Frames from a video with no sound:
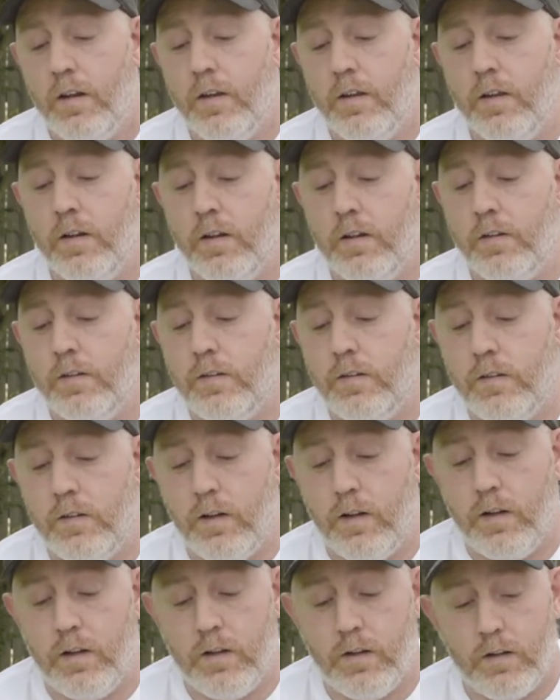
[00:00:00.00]
This
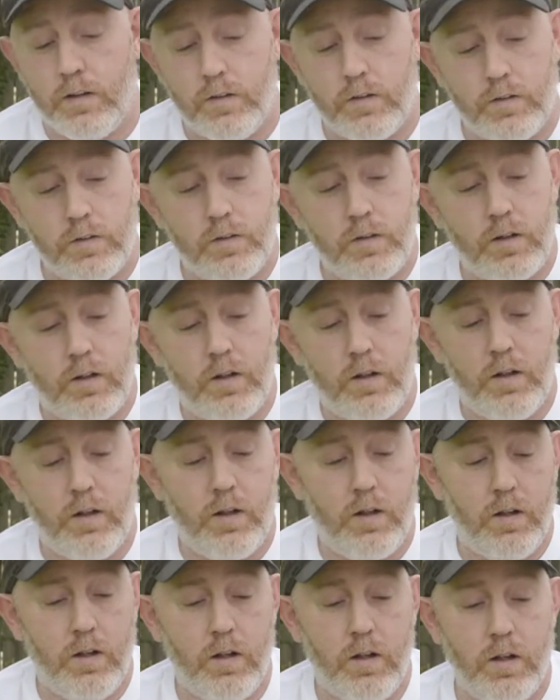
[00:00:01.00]
is
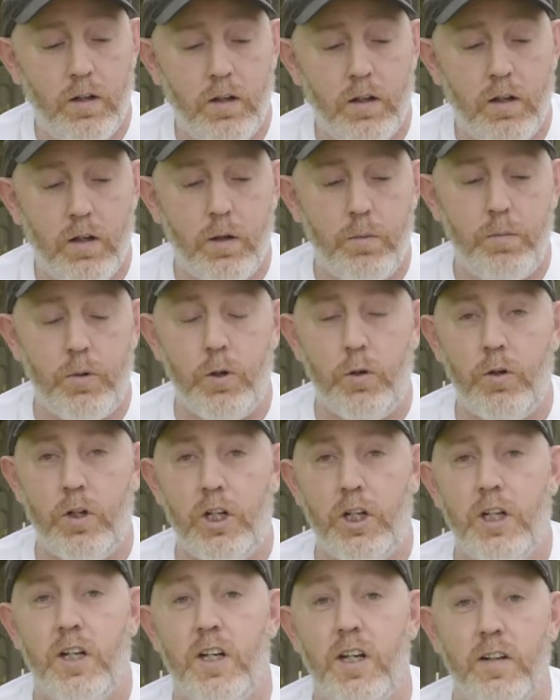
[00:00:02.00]
a beauty.
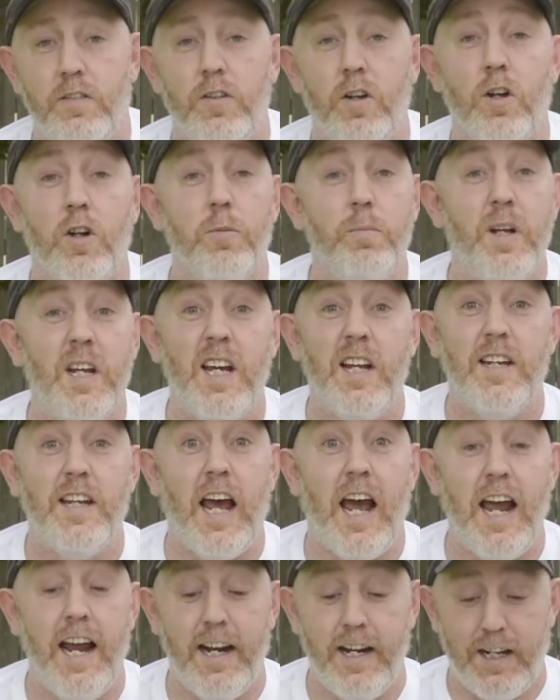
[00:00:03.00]
It's going to be a
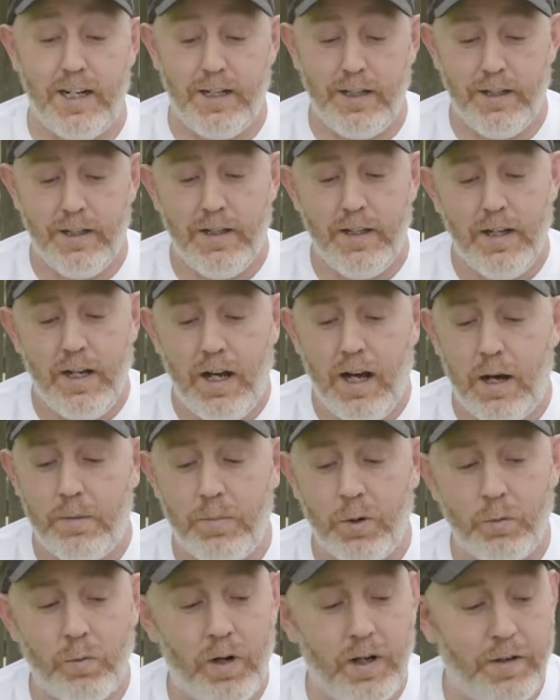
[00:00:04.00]
tank. I've
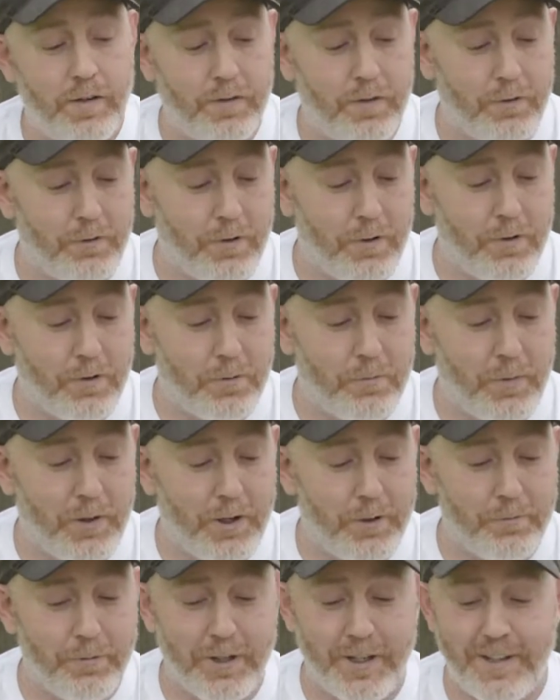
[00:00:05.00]
been waiting so long to
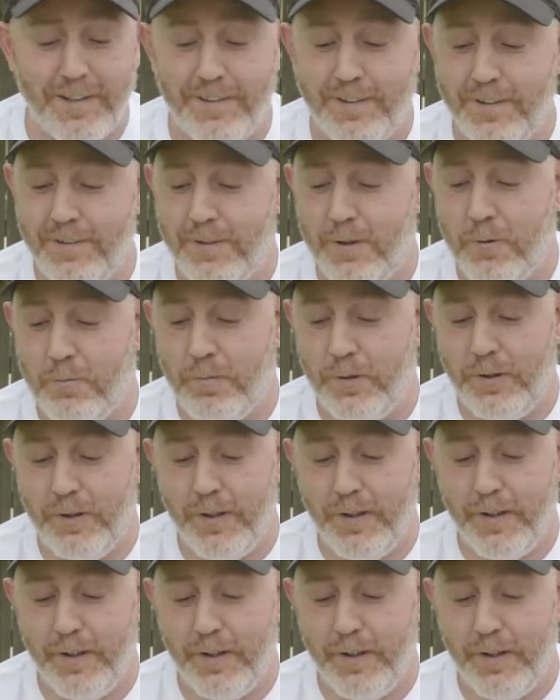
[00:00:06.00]
get this open.